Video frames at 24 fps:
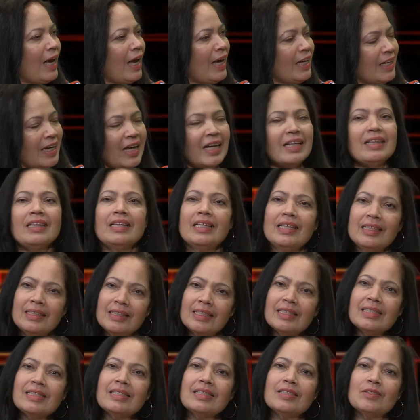And I think
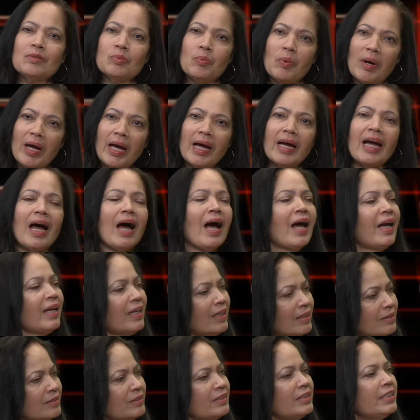this is why I
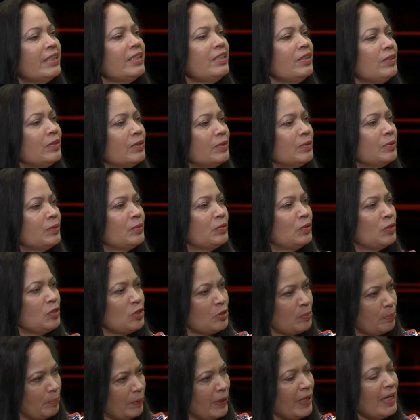continue to
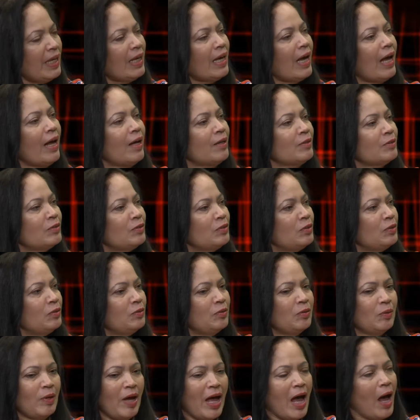speak out,
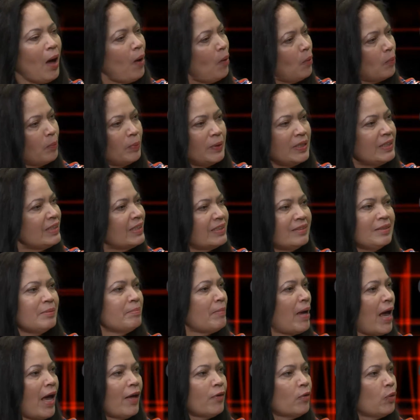to help. It doesn't
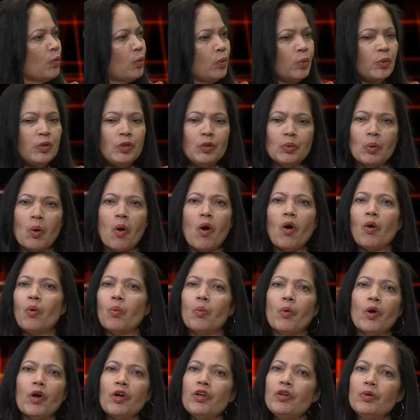matter who you are or
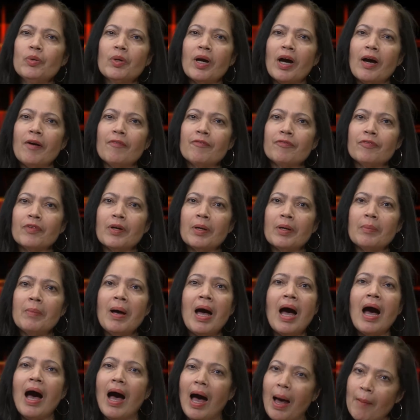where you come from.
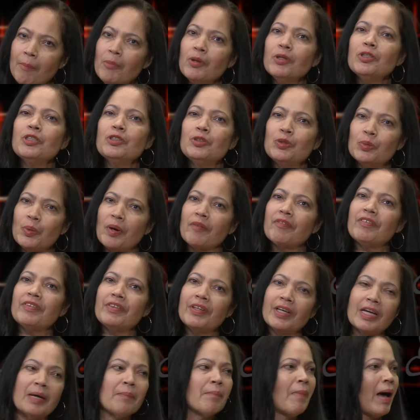I'm going to do
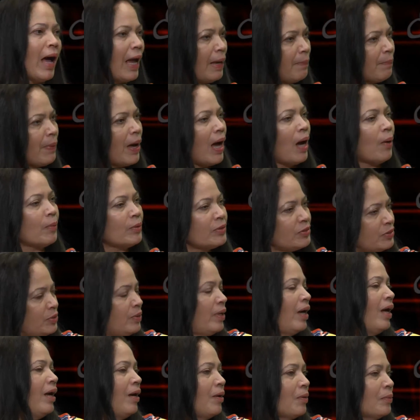everything in my power to
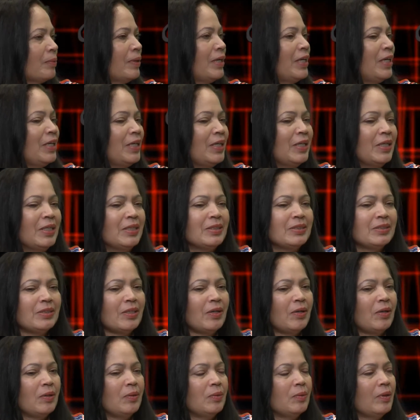help.
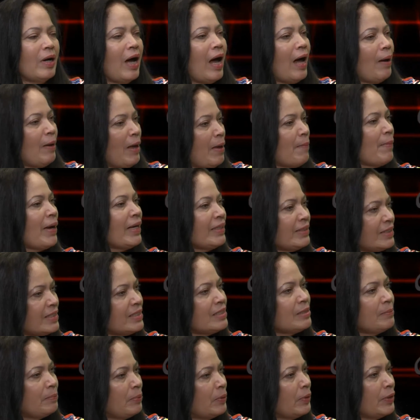So am I
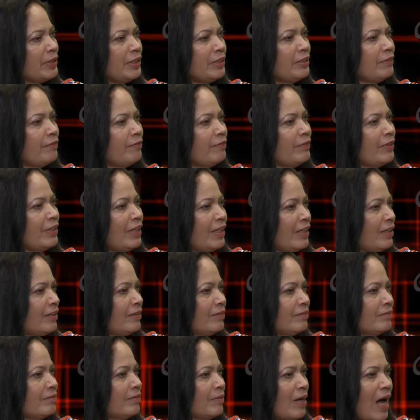disappointed
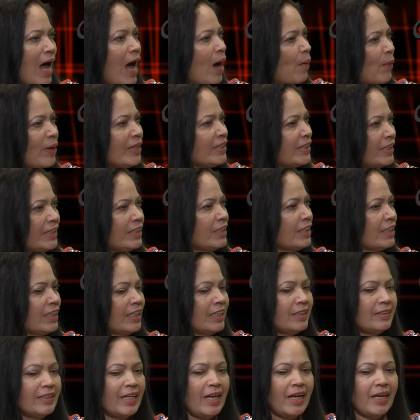in how I didn't
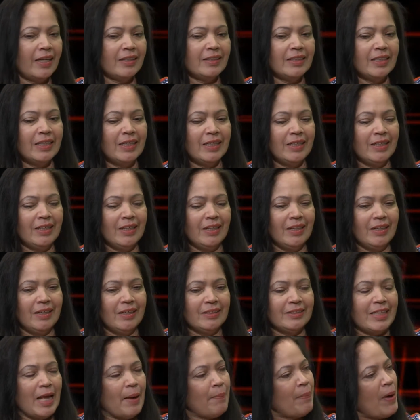get that
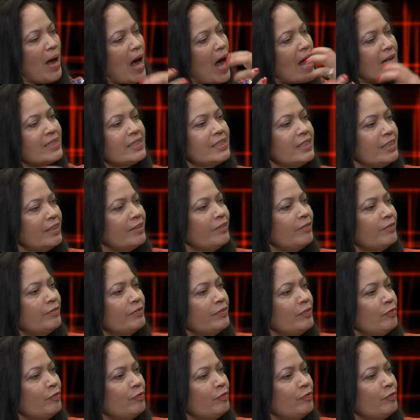positive